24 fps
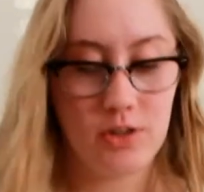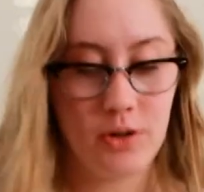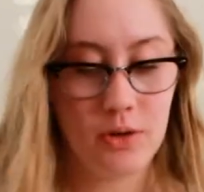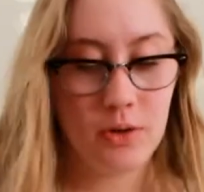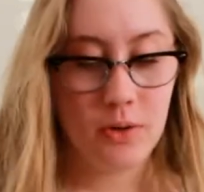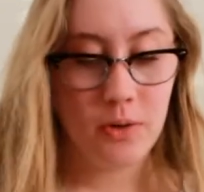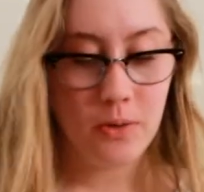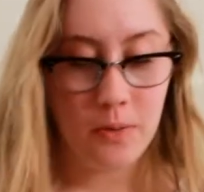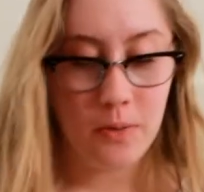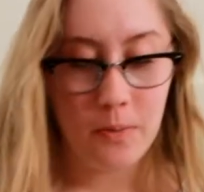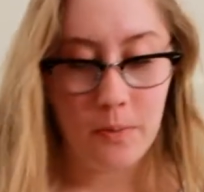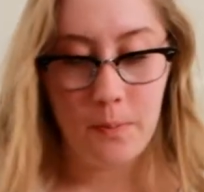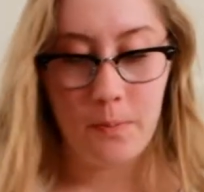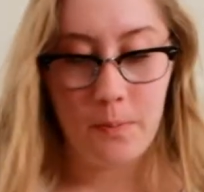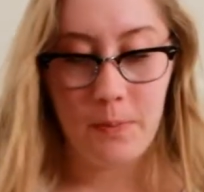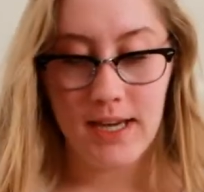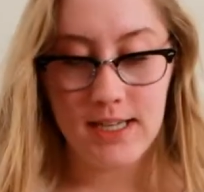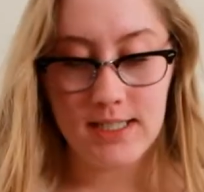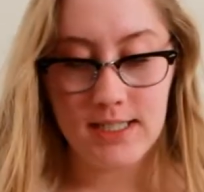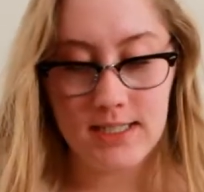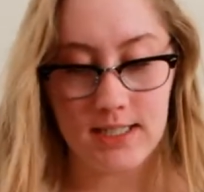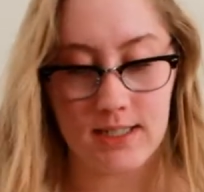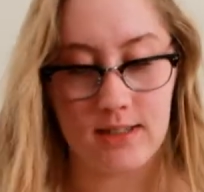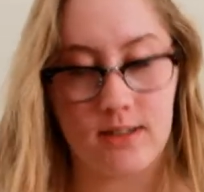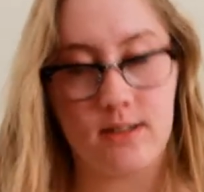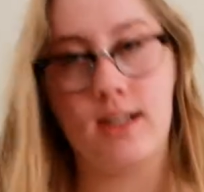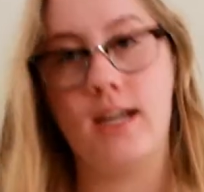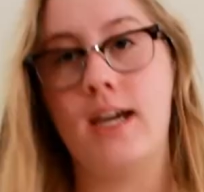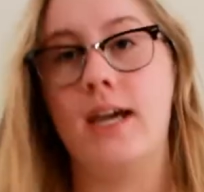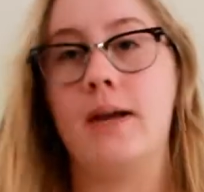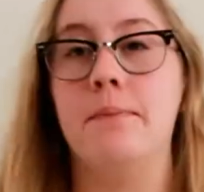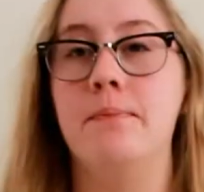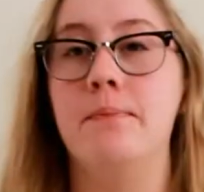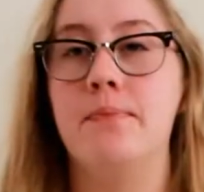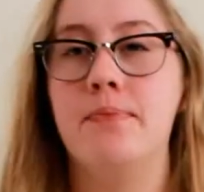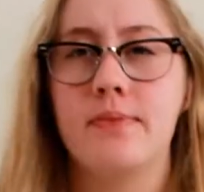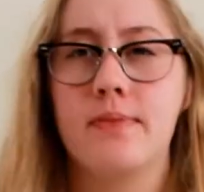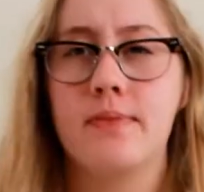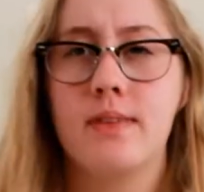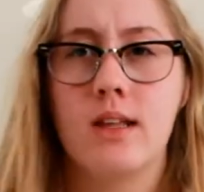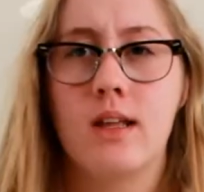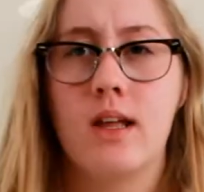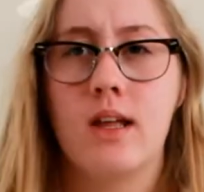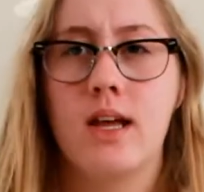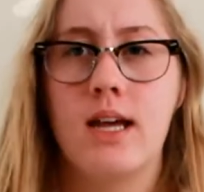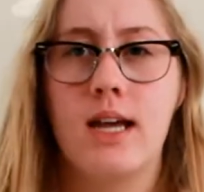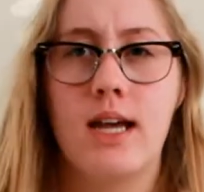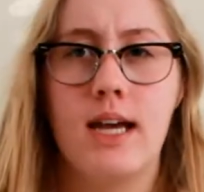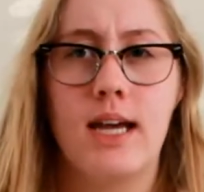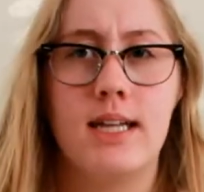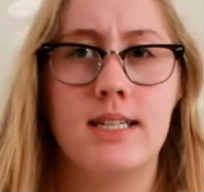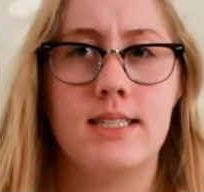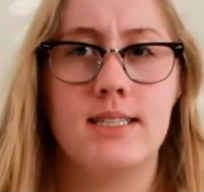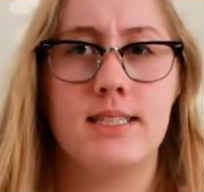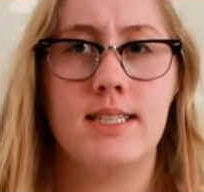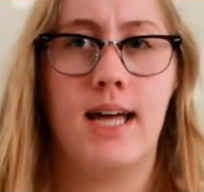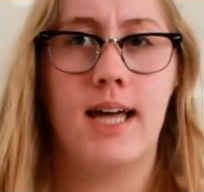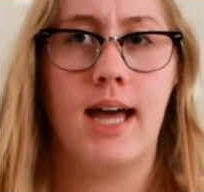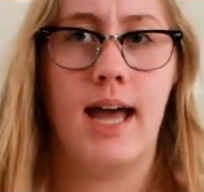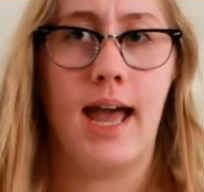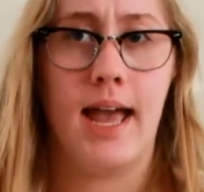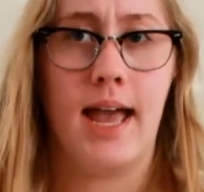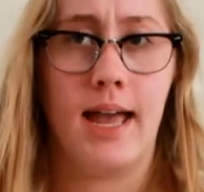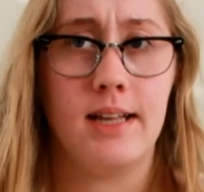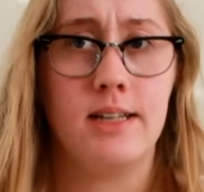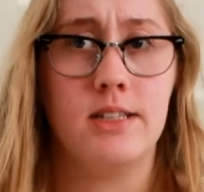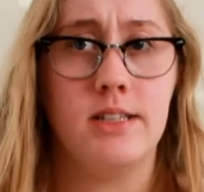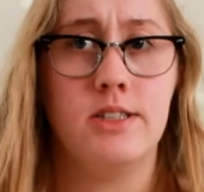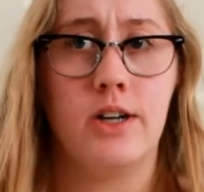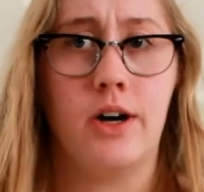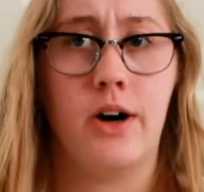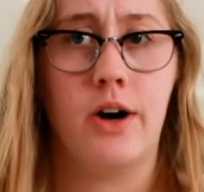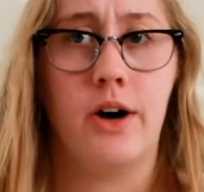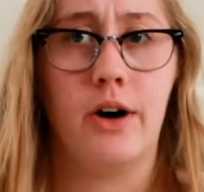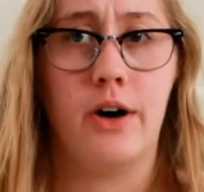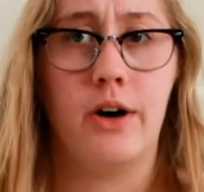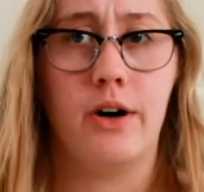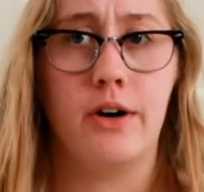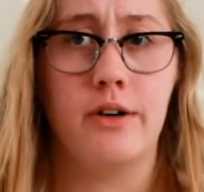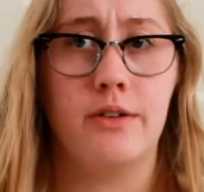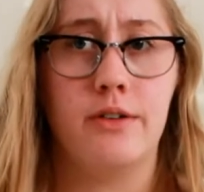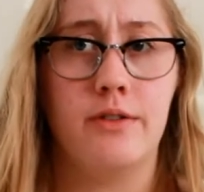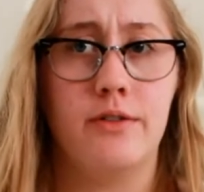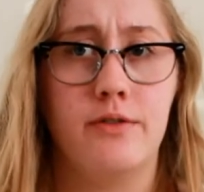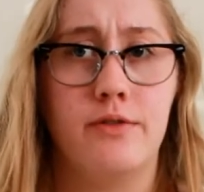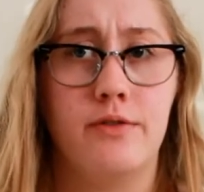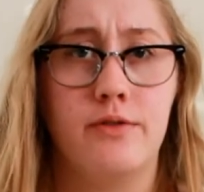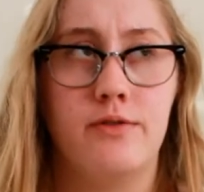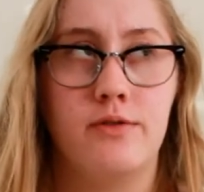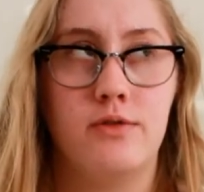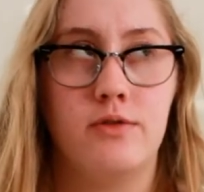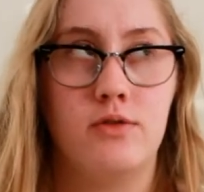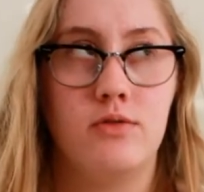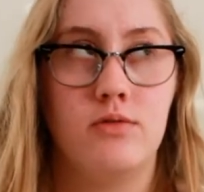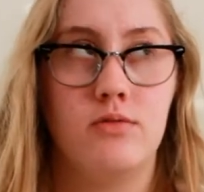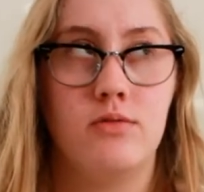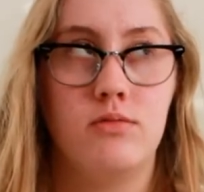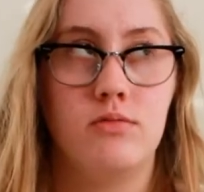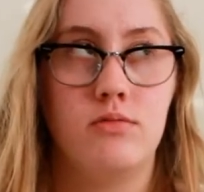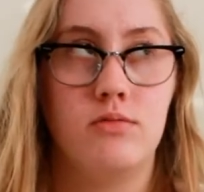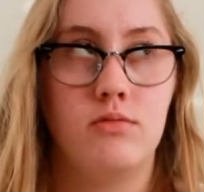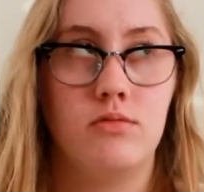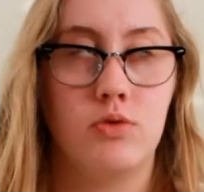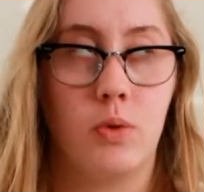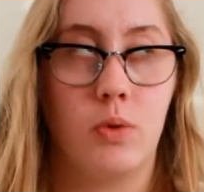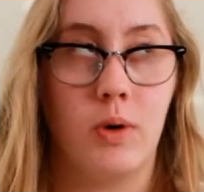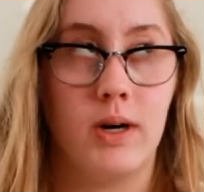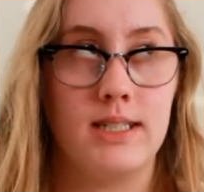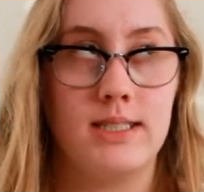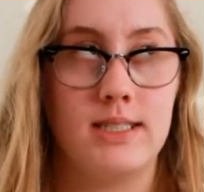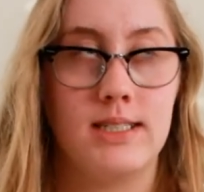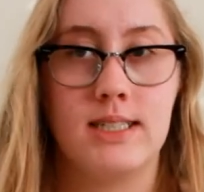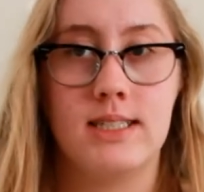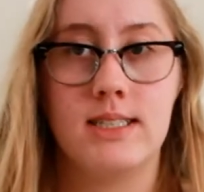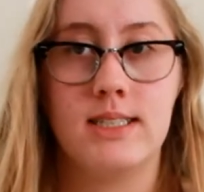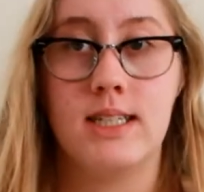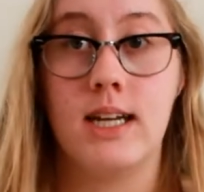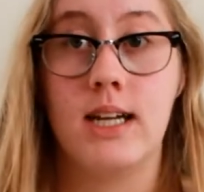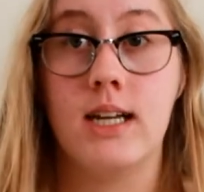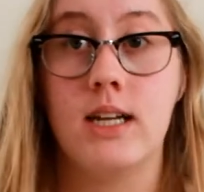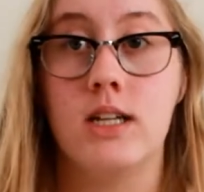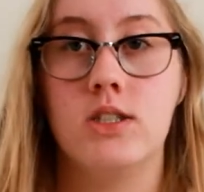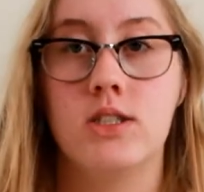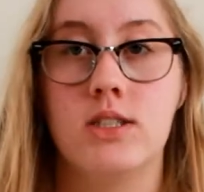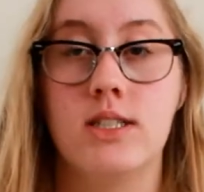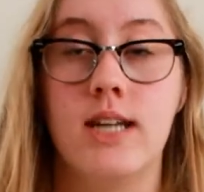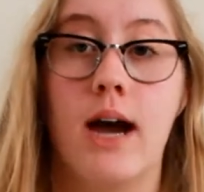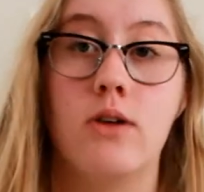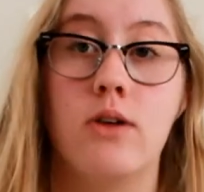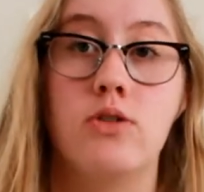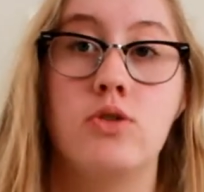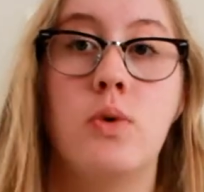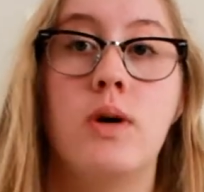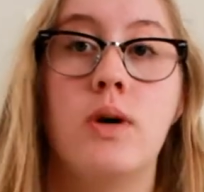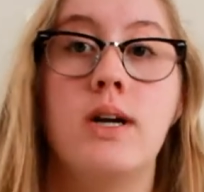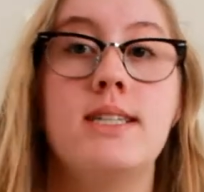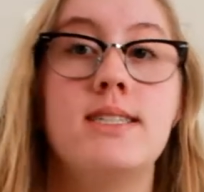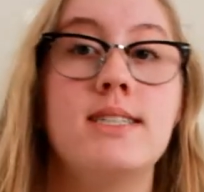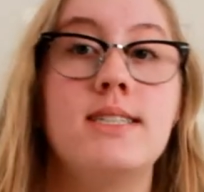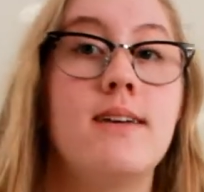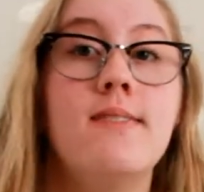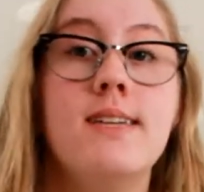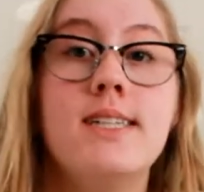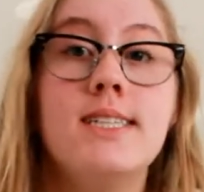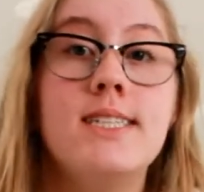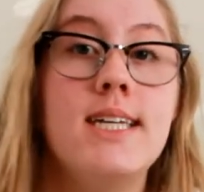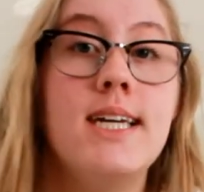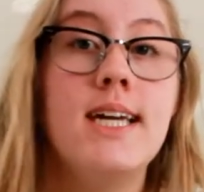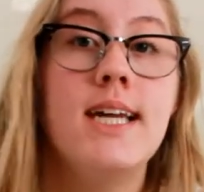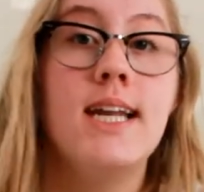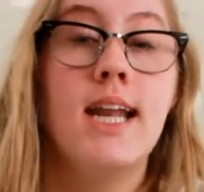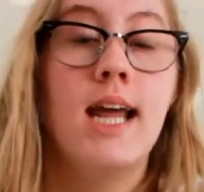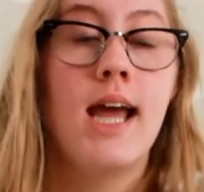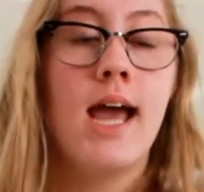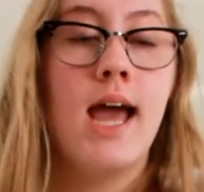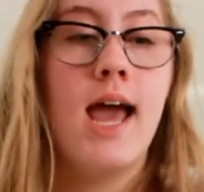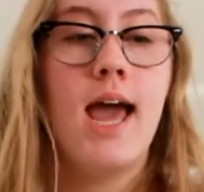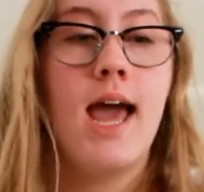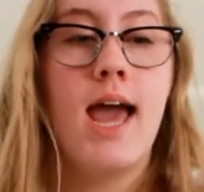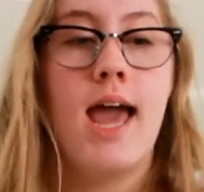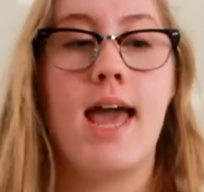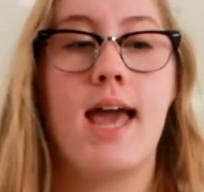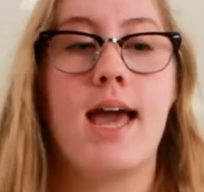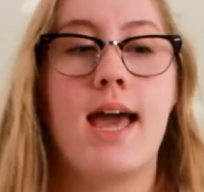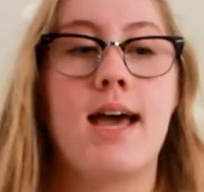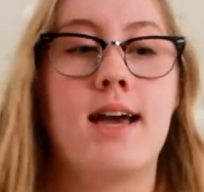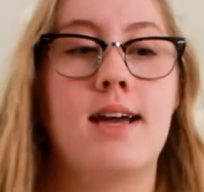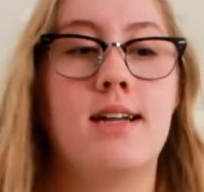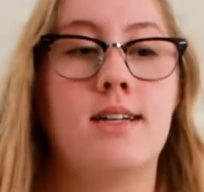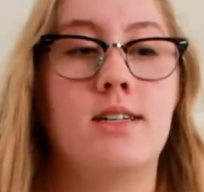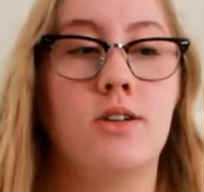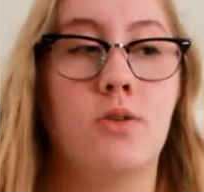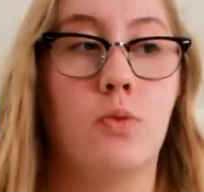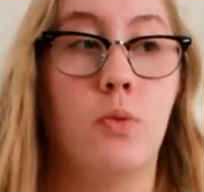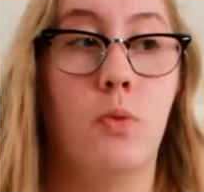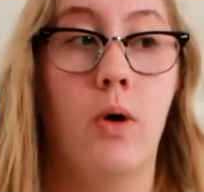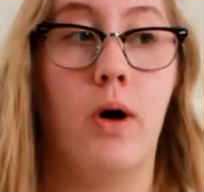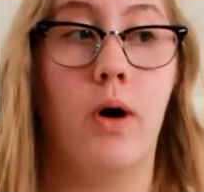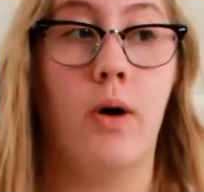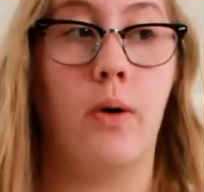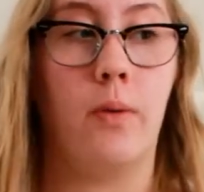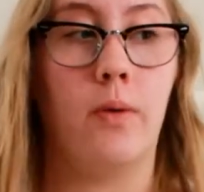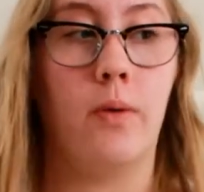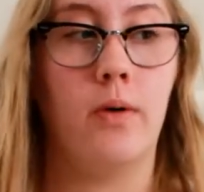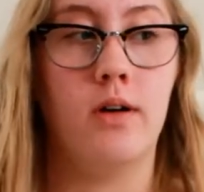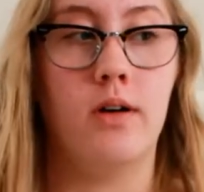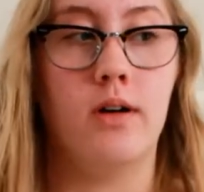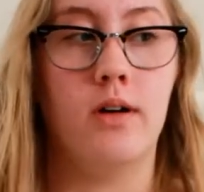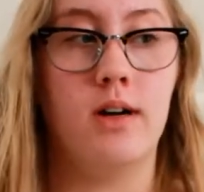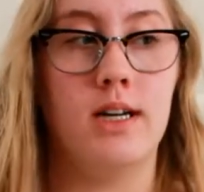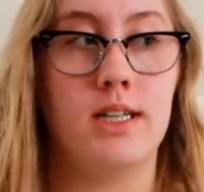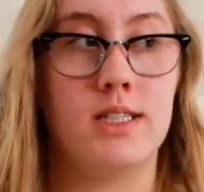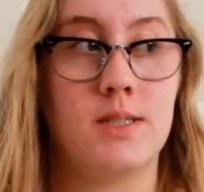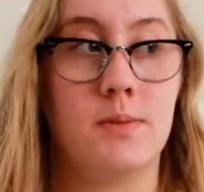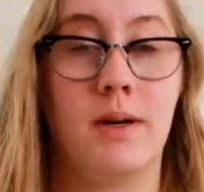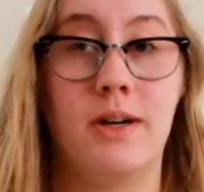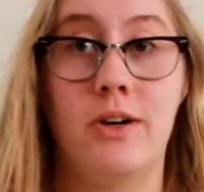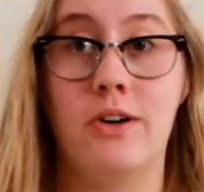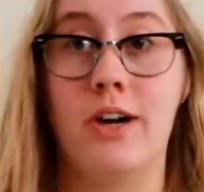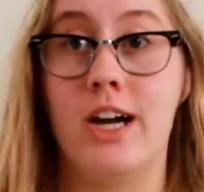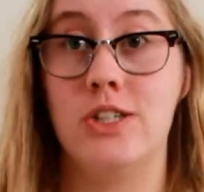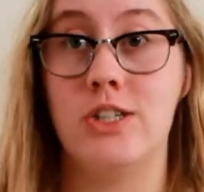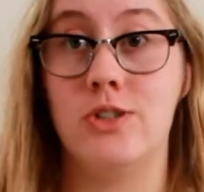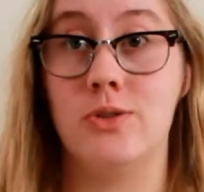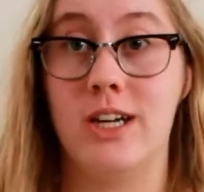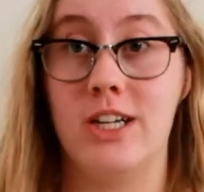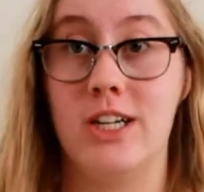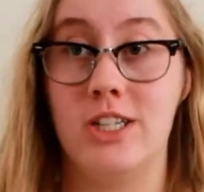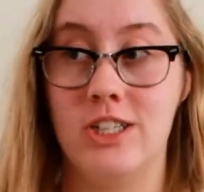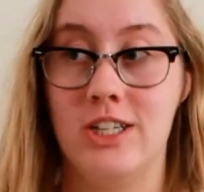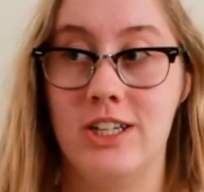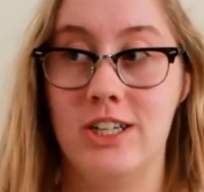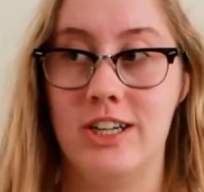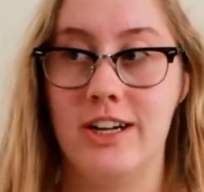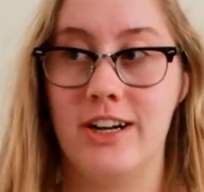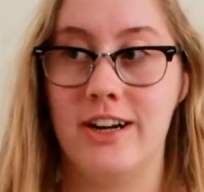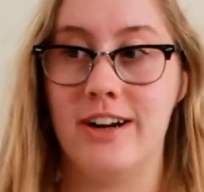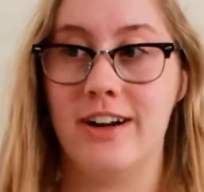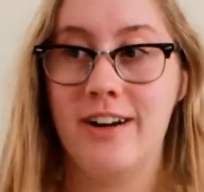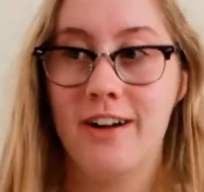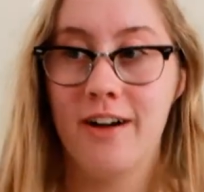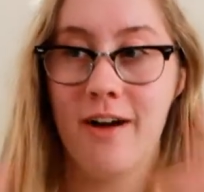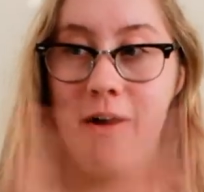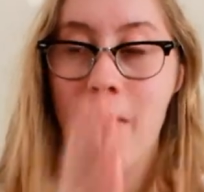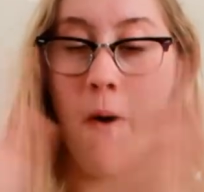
so basically, it's the end of 2016, it's now 2017, and well, it's my graduation year.